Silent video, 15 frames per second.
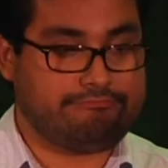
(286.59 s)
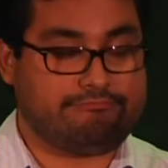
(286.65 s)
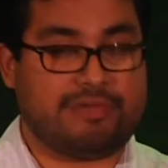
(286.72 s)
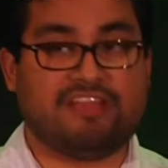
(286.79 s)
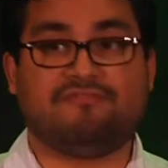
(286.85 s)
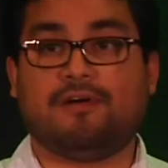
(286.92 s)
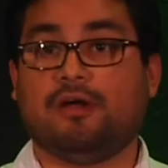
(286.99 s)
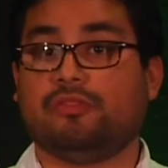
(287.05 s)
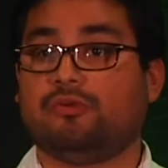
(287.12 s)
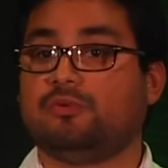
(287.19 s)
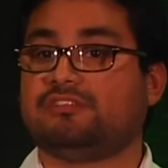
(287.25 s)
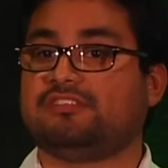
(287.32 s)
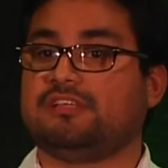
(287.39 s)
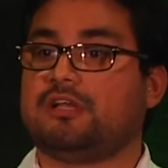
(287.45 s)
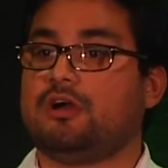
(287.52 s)
My father
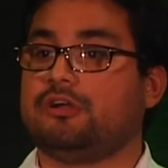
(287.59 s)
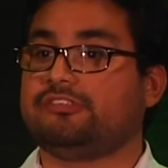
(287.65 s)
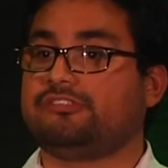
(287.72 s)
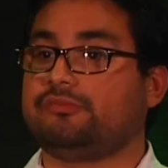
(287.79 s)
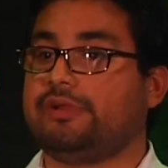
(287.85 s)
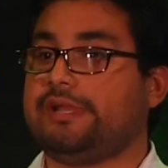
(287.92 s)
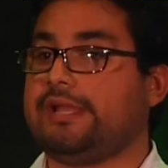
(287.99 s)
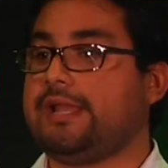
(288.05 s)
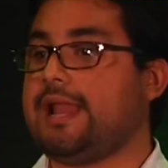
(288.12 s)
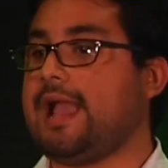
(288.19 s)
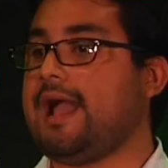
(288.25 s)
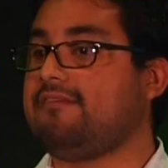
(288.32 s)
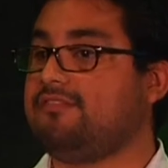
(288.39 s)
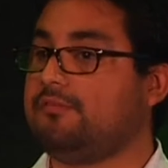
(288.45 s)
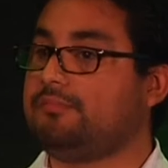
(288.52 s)
was incarcerated
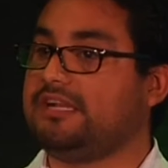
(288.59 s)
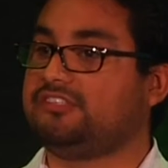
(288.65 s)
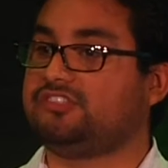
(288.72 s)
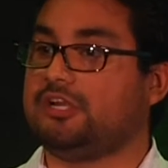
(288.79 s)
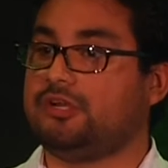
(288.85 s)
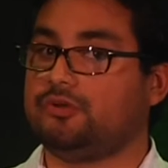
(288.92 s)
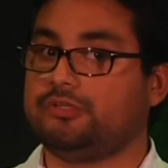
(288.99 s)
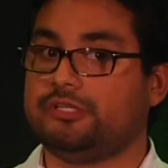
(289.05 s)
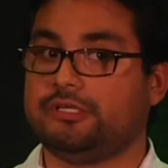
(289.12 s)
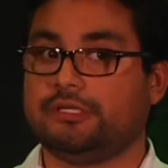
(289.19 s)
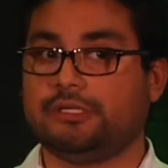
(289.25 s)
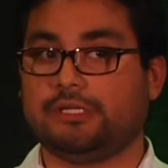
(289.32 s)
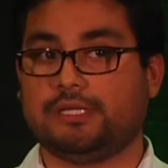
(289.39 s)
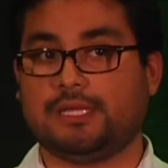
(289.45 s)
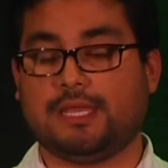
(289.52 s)
half of my
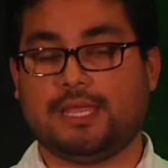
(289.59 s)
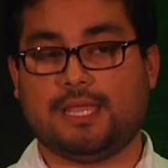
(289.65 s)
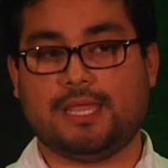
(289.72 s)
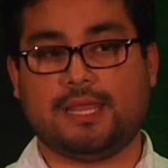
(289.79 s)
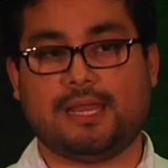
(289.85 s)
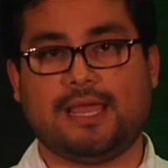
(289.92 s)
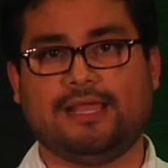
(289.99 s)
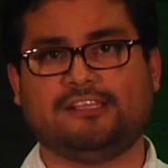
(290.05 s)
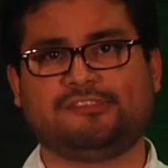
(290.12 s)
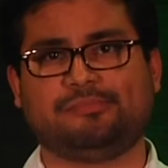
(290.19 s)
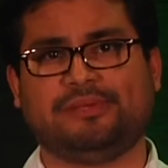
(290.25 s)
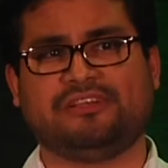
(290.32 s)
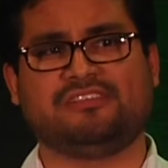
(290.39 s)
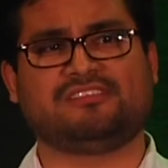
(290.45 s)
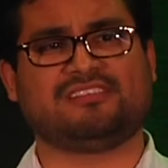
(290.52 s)
childhood, and I
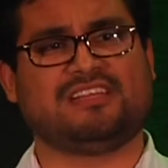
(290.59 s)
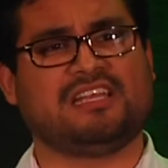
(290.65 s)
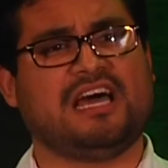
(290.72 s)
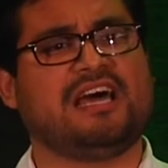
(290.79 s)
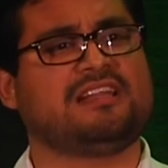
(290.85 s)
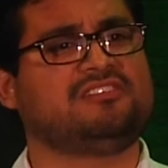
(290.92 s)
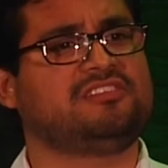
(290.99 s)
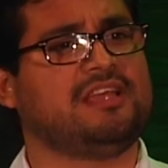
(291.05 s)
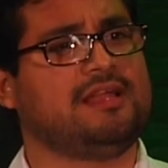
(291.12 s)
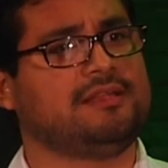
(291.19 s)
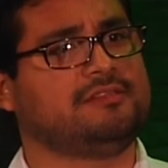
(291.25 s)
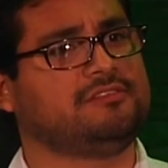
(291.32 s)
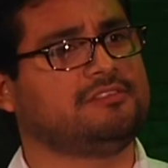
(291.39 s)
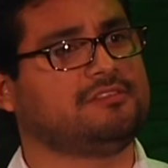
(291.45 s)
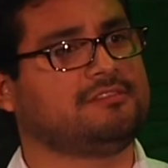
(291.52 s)
experienced a lot of
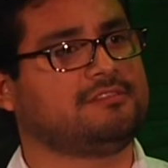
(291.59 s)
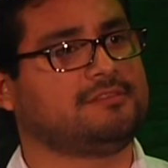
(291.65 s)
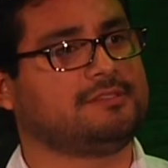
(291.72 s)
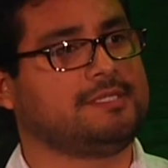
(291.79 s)
challenges.